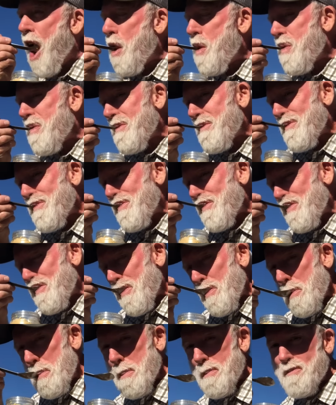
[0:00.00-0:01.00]
a
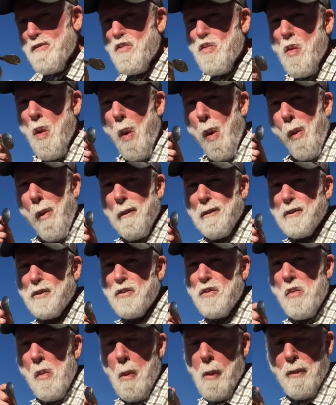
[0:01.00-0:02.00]
stove
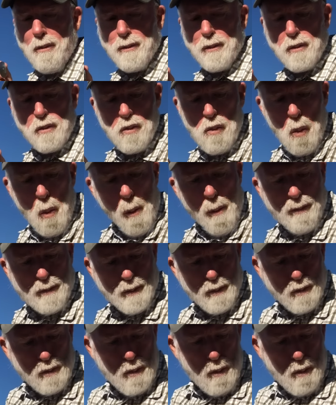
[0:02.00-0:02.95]
around or a fuel